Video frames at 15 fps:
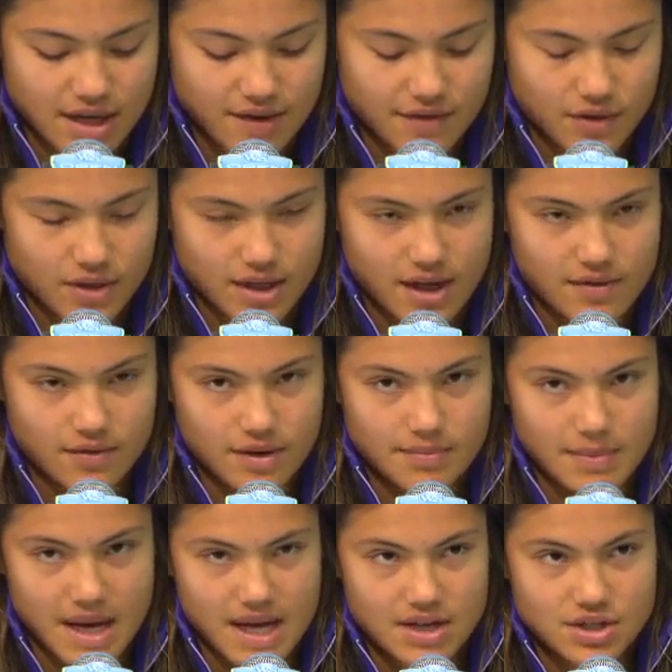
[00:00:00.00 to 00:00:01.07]
I feel like every
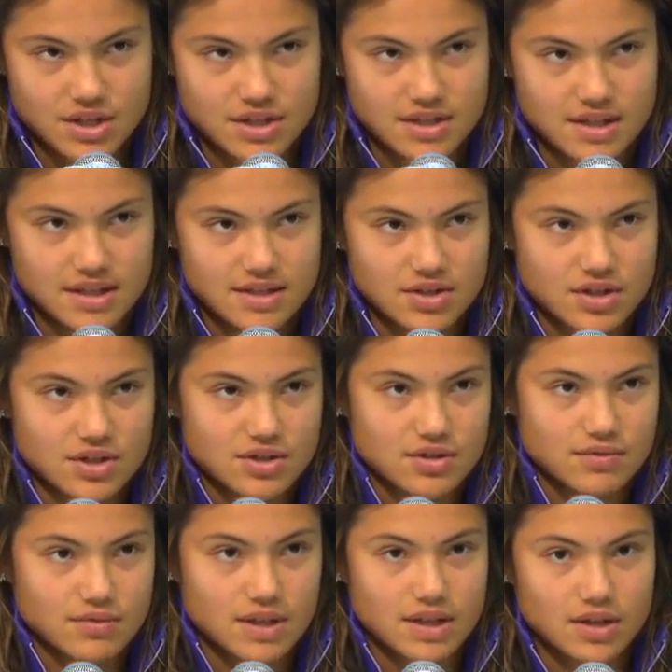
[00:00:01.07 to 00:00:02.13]
match is just
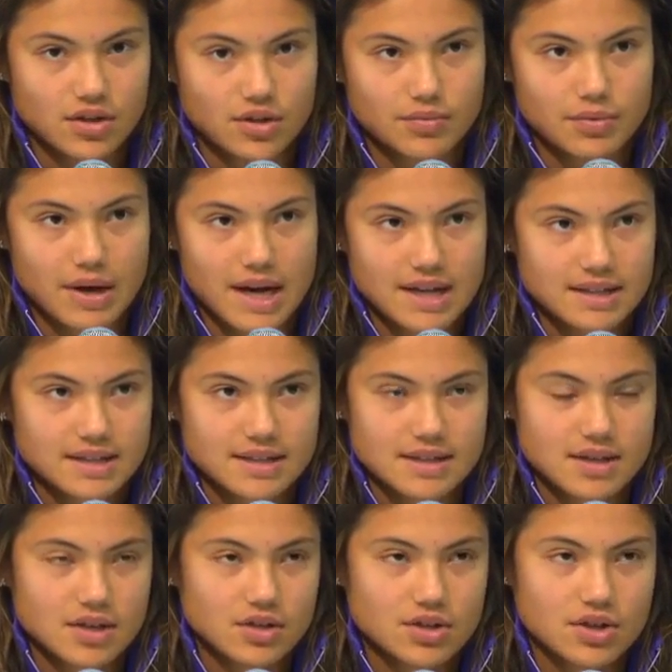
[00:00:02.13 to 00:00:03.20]
a really good practice.
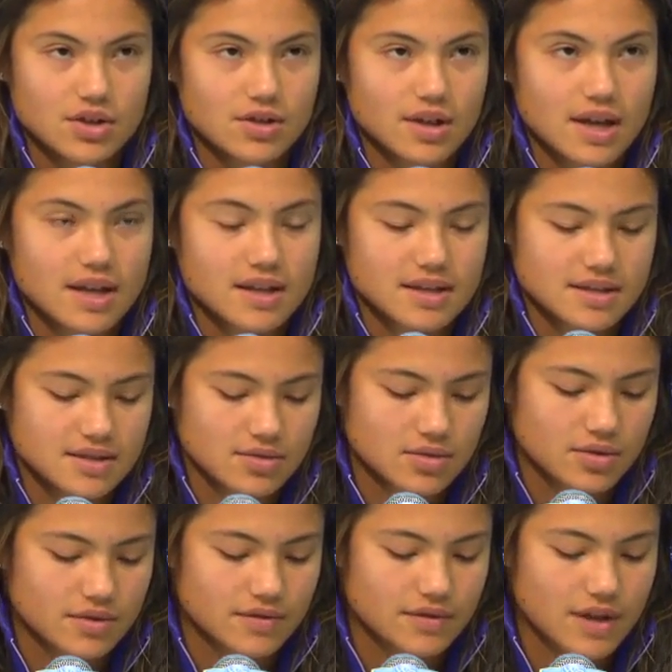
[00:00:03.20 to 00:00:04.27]
Like, you don't get this
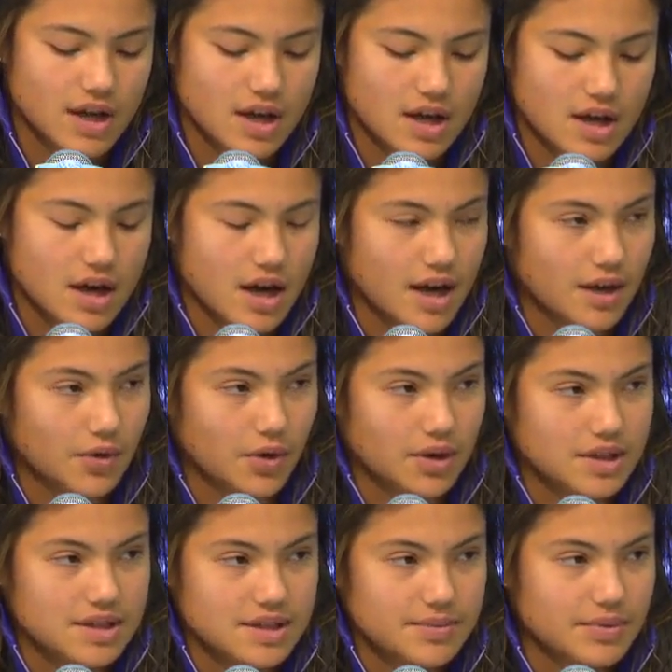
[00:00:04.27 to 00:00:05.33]
sort of high
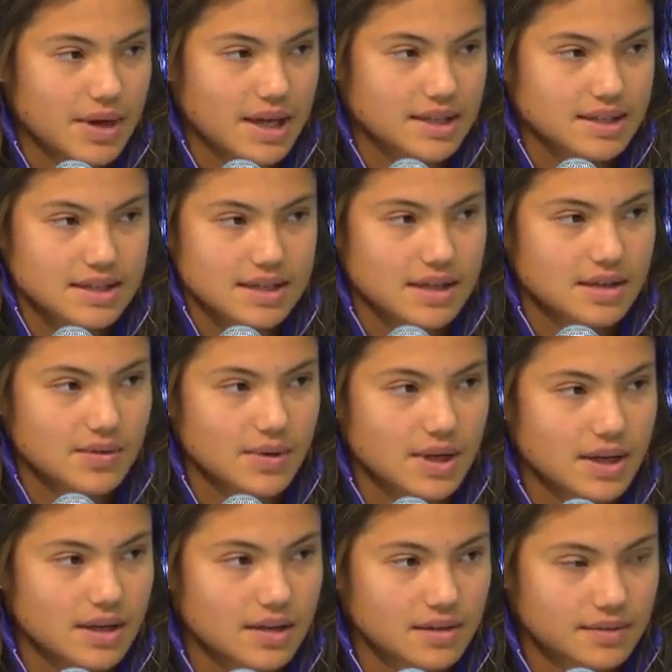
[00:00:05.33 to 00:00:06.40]
quality practice anywhere.